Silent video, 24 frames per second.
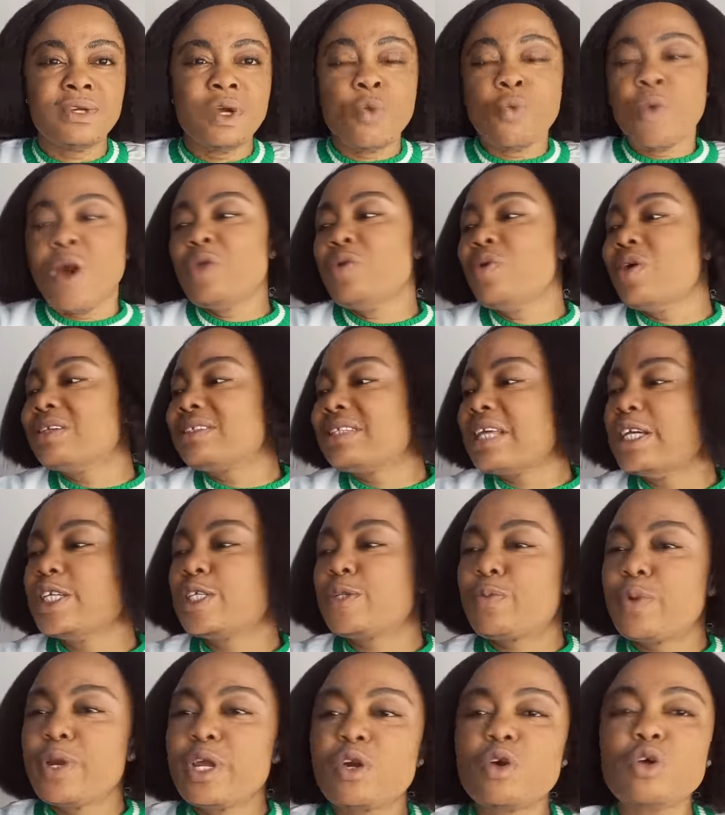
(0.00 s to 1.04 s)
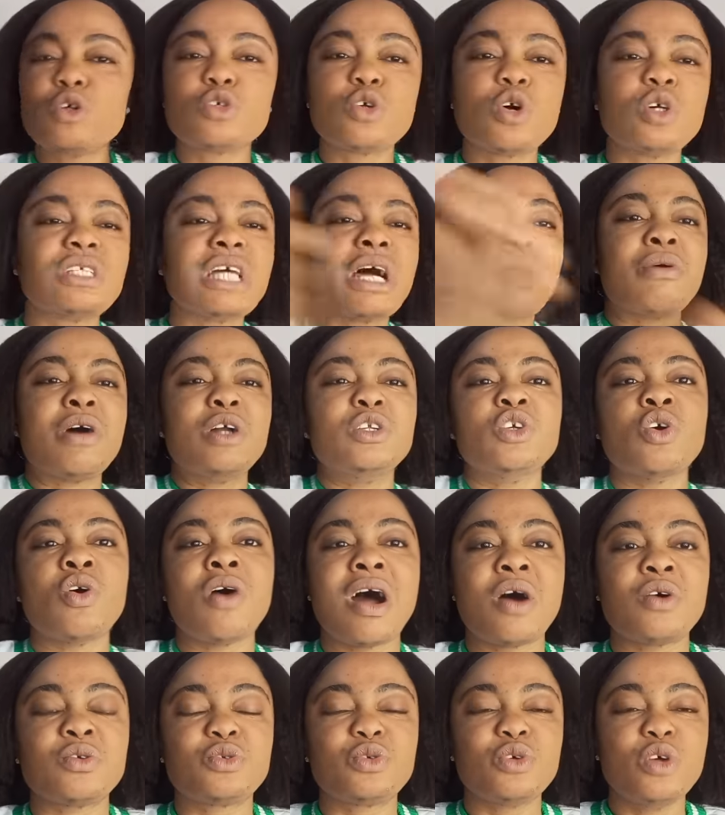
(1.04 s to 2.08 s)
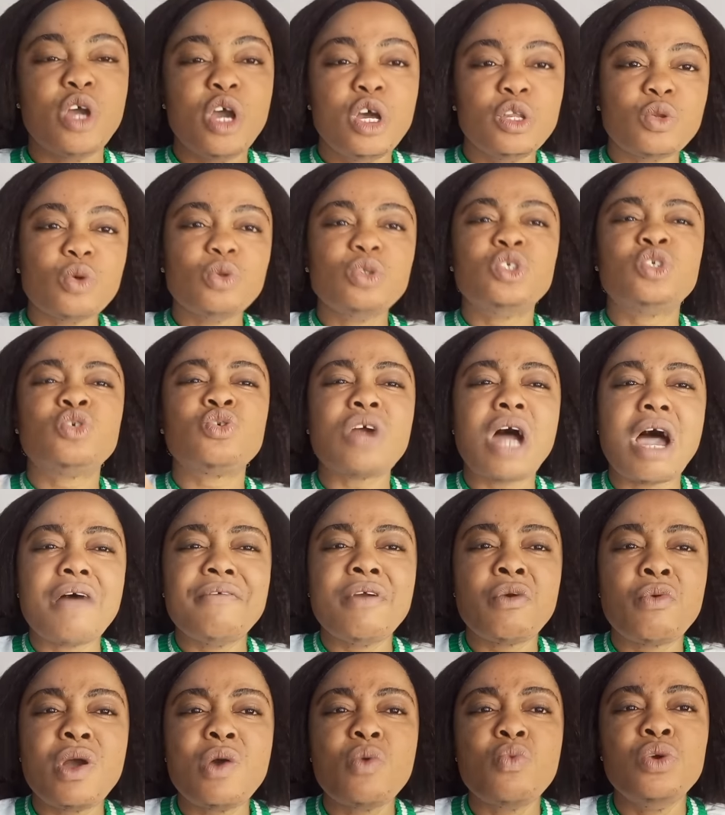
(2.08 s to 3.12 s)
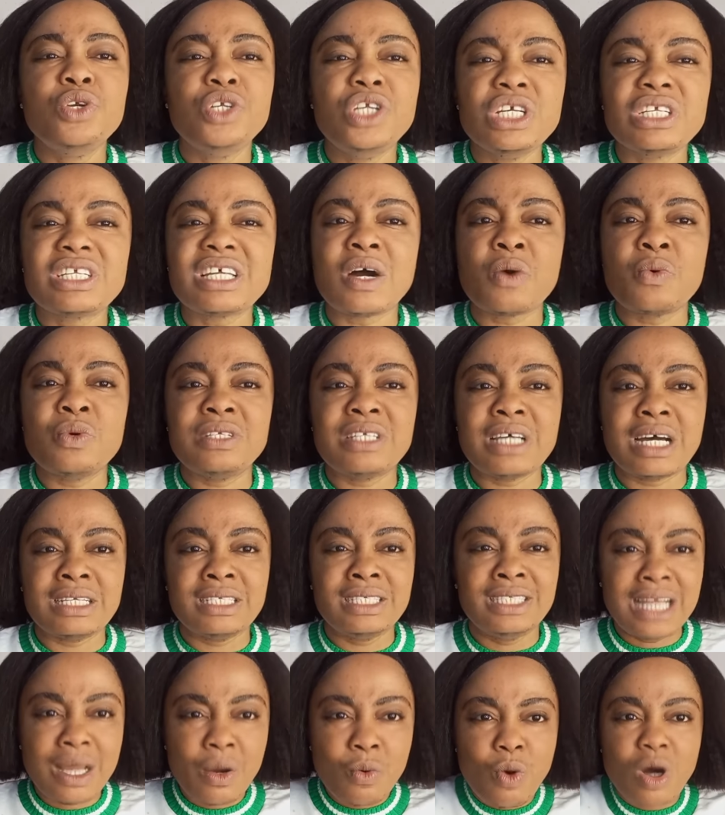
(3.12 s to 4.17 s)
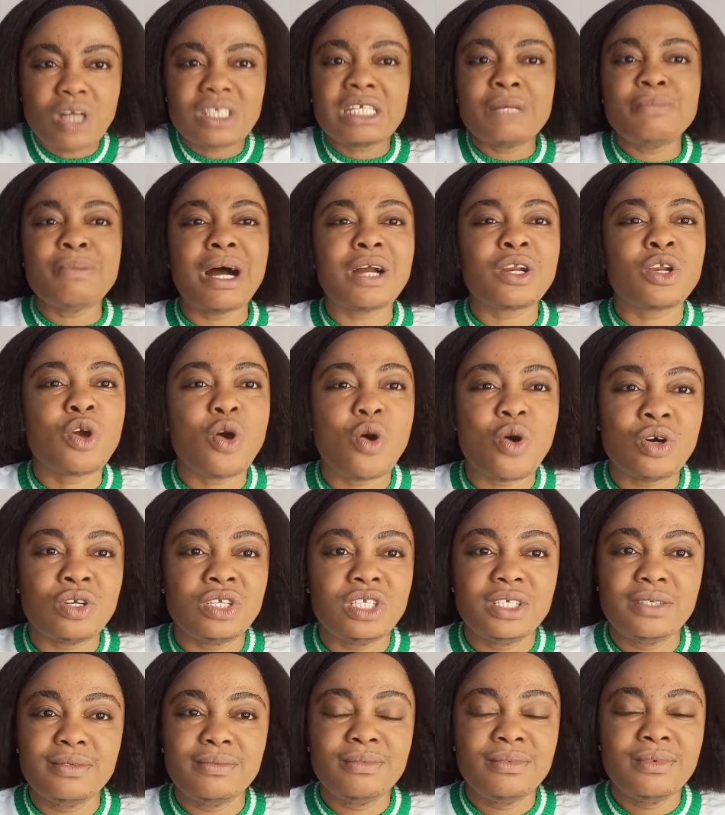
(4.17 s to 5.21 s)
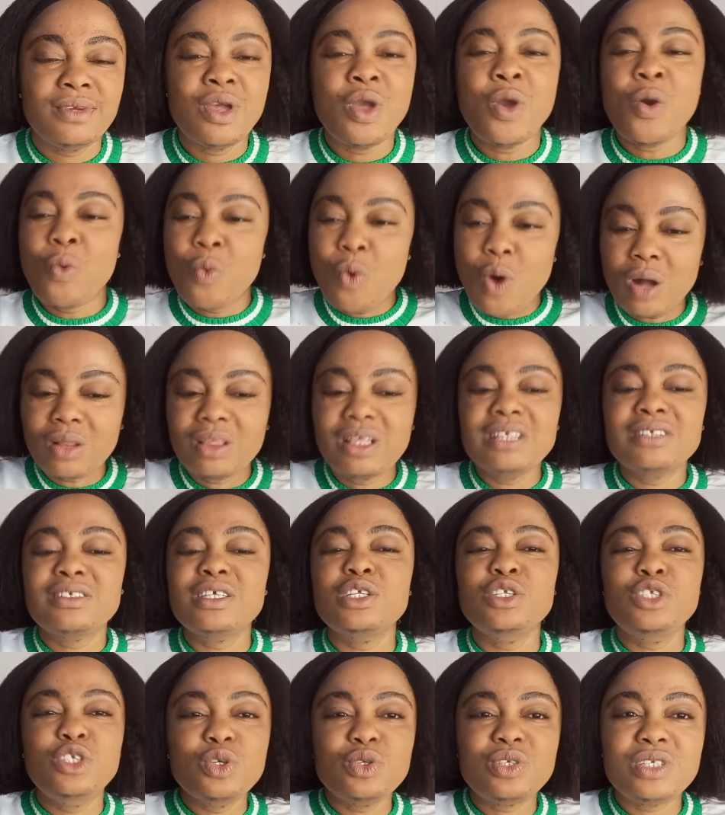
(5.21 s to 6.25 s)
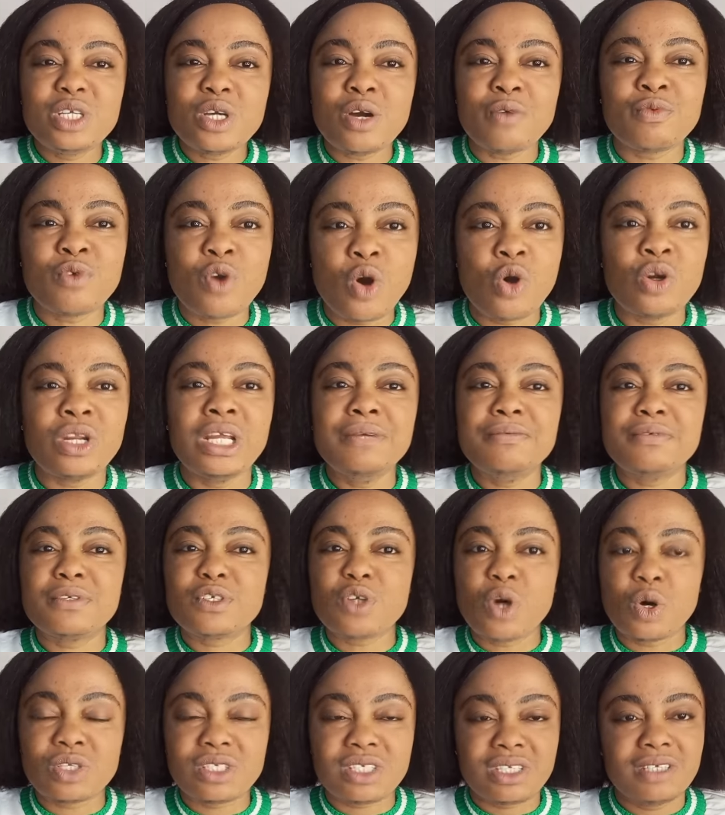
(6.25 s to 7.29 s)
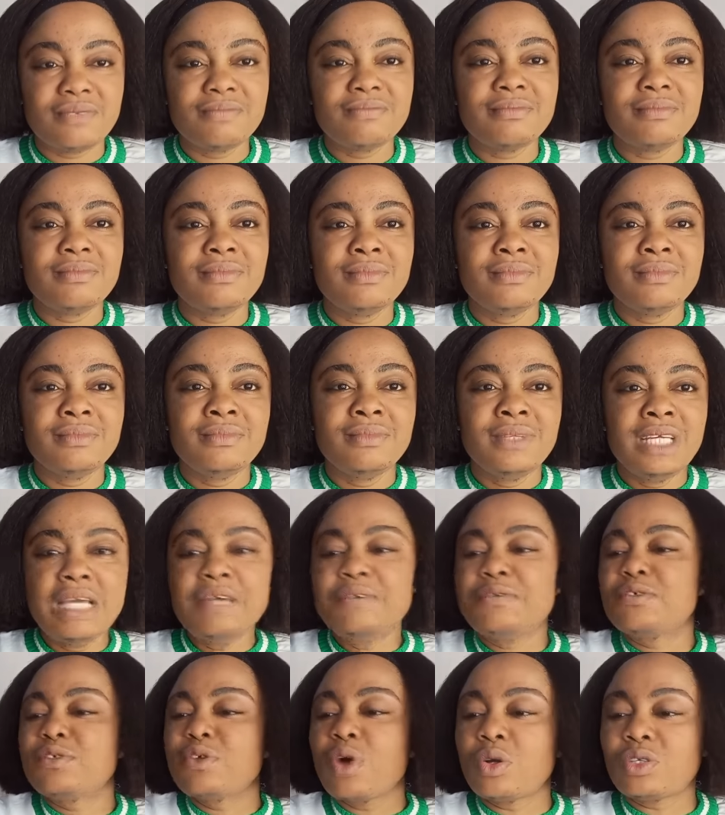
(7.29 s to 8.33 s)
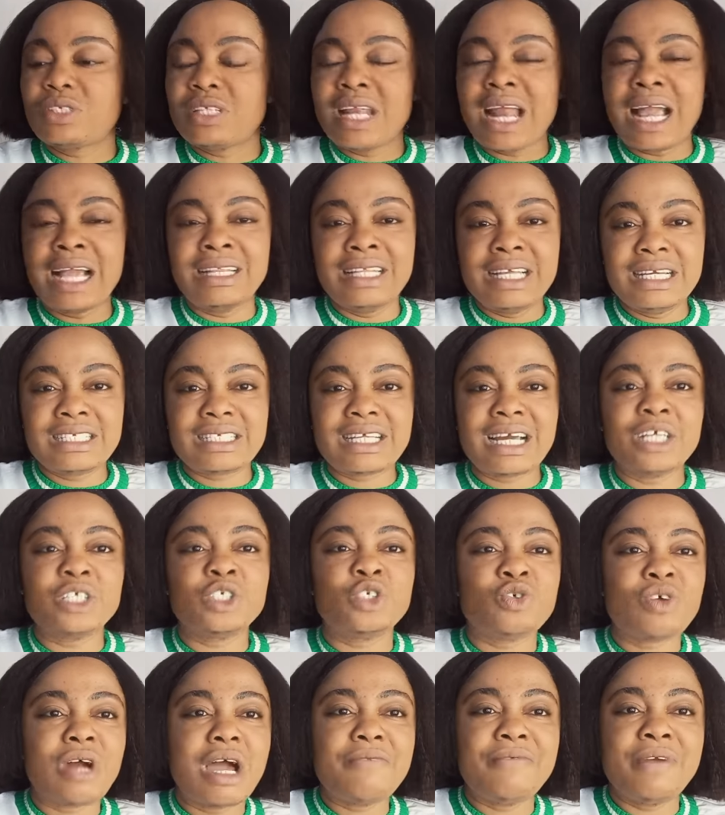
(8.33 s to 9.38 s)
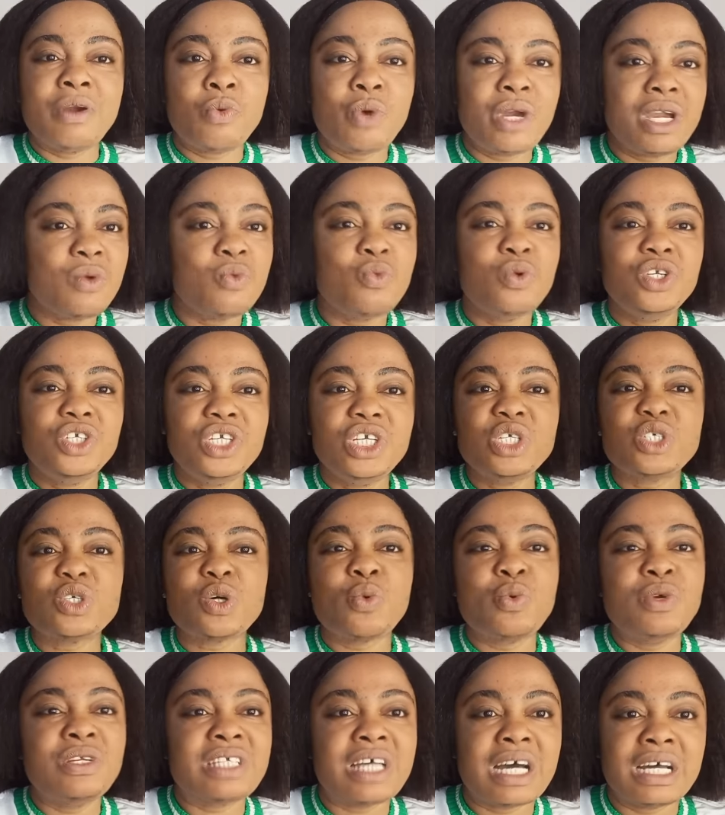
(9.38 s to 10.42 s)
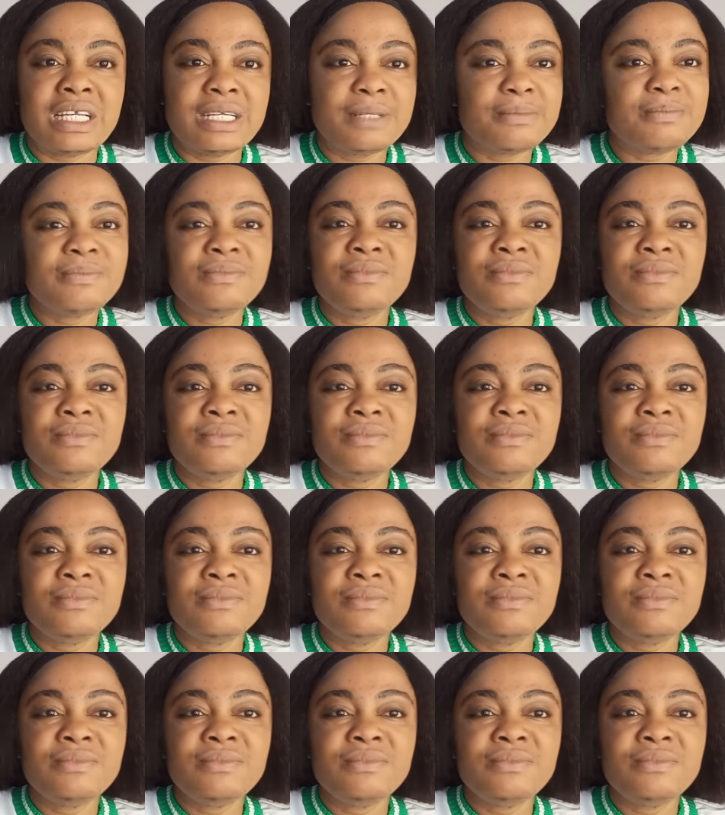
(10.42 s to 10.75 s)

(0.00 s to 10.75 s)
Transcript: When you are saying sprinkle salt around your house to drive away witches and wizards, then what about God? What is the duty of God if salt like this can drive away witches or wizards?